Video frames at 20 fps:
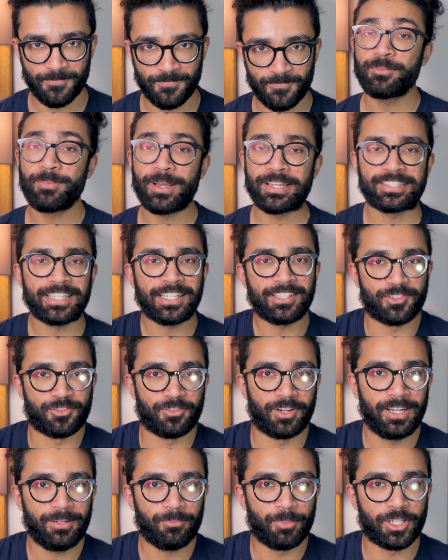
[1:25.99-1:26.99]
This makes
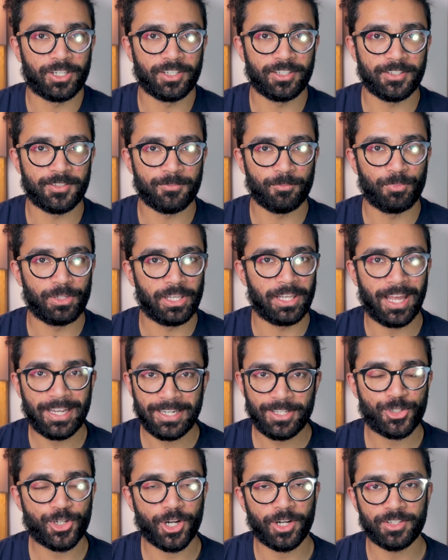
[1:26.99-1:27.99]
sense, right? Because
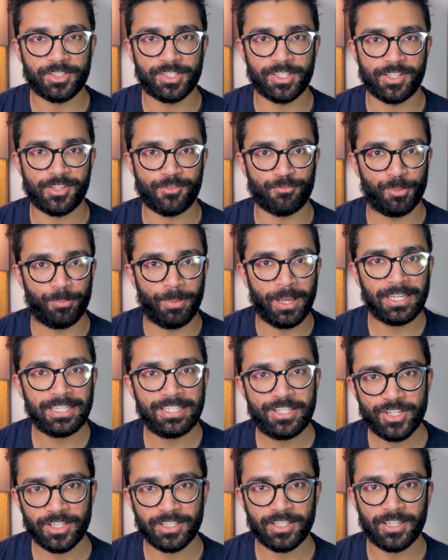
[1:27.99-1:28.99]
like charges repel
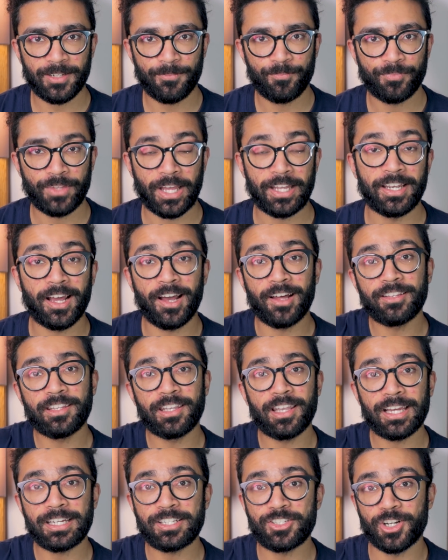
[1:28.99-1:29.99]
each other and
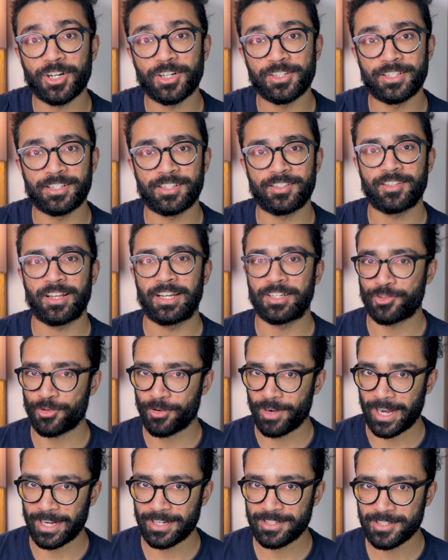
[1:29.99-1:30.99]
unlike charges
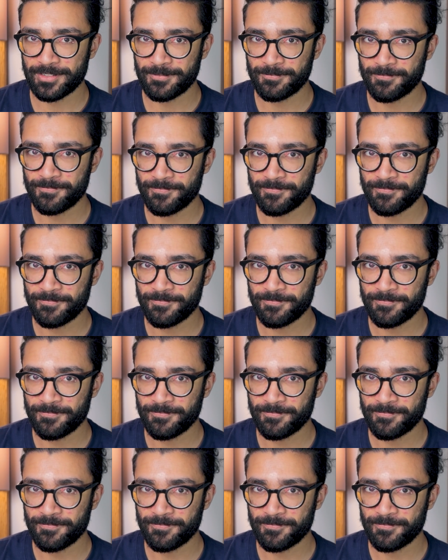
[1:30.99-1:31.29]
attract.